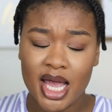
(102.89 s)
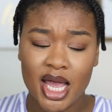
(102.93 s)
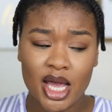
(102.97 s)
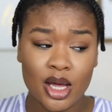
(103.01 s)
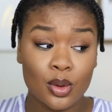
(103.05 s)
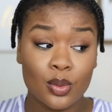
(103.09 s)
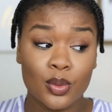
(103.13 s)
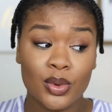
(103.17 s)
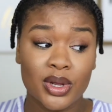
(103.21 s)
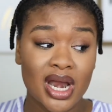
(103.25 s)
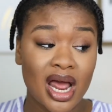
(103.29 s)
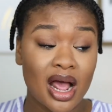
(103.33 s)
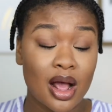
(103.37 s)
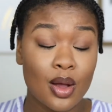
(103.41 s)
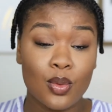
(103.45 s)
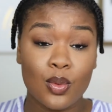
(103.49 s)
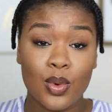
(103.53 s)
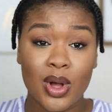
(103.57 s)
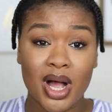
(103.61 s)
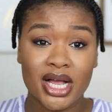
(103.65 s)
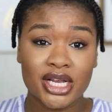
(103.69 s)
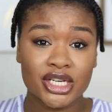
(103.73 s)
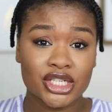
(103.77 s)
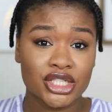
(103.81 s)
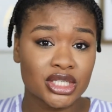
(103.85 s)
And when I
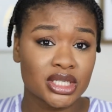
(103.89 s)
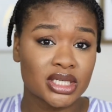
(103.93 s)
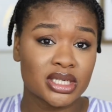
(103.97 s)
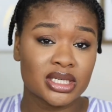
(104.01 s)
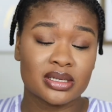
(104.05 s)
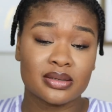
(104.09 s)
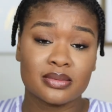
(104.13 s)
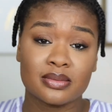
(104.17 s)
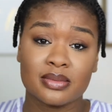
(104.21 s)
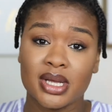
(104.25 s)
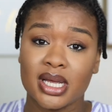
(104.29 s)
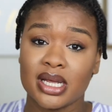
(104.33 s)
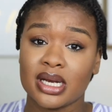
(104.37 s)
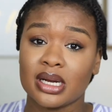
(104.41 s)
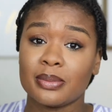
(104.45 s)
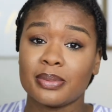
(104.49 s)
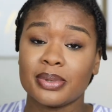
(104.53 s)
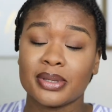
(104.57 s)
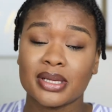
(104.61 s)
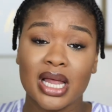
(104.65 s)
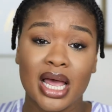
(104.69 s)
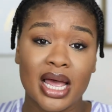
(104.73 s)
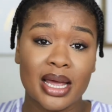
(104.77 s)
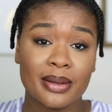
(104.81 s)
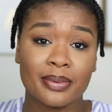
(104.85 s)
wash them and
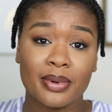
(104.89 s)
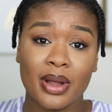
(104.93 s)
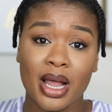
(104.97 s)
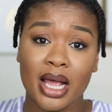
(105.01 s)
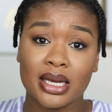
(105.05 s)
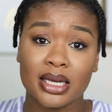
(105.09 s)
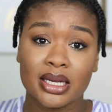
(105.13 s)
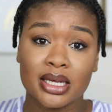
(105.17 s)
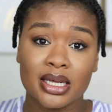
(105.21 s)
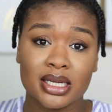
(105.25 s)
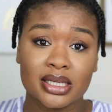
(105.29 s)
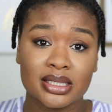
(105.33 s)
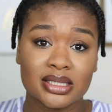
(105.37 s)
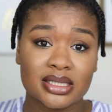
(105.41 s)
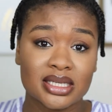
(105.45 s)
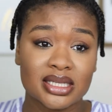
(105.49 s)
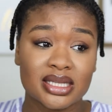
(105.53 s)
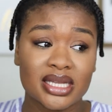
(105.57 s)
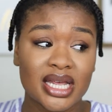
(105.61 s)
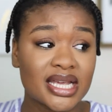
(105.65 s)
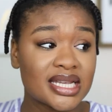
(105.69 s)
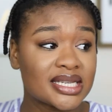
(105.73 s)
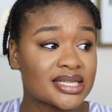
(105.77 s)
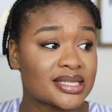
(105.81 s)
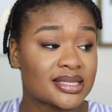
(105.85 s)
apply product,
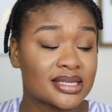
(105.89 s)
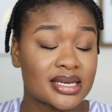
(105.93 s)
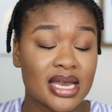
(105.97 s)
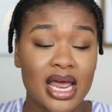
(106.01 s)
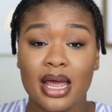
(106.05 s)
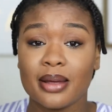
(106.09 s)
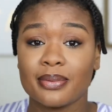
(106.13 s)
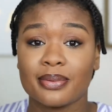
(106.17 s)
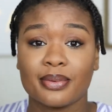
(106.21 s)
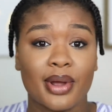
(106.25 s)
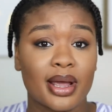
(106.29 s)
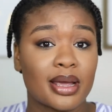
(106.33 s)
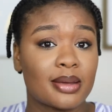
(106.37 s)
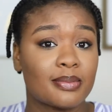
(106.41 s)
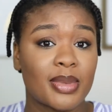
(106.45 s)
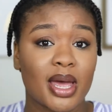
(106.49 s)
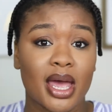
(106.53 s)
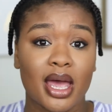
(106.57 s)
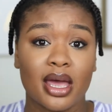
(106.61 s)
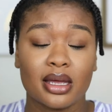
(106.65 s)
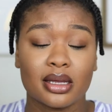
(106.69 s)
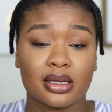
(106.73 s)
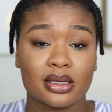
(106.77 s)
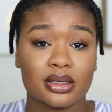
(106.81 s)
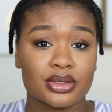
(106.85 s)
they snap right
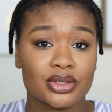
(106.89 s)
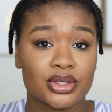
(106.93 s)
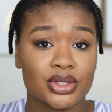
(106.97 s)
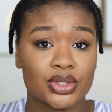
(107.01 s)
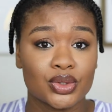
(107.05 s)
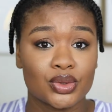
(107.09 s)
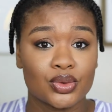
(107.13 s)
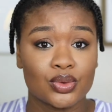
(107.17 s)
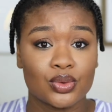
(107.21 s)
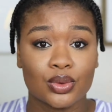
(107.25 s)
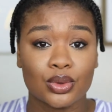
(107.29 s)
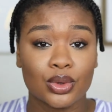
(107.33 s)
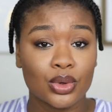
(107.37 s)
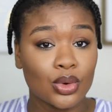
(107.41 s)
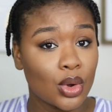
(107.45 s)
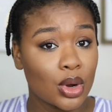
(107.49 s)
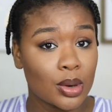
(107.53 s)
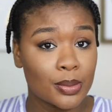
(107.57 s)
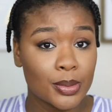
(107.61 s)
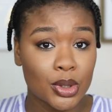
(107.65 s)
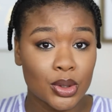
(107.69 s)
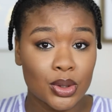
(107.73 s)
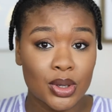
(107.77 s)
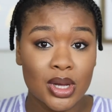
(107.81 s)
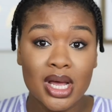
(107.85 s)
back to
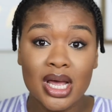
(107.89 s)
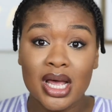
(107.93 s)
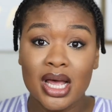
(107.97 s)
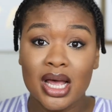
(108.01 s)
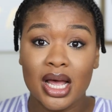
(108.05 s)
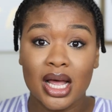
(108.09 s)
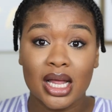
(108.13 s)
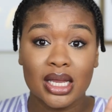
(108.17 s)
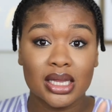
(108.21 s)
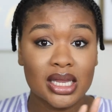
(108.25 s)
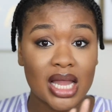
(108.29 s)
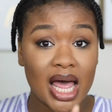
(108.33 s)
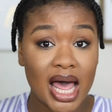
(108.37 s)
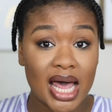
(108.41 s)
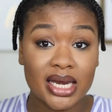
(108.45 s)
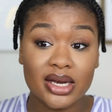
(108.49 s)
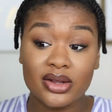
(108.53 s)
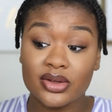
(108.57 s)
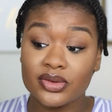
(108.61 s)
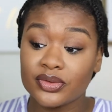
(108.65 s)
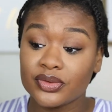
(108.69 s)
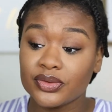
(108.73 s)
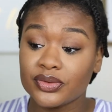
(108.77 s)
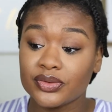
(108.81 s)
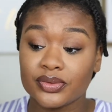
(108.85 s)
normal. A lot
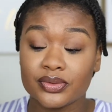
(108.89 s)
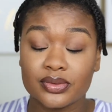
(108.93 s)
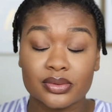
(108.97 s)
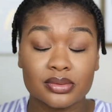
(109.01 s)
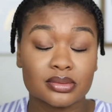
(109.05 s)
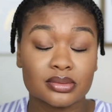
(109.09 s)
of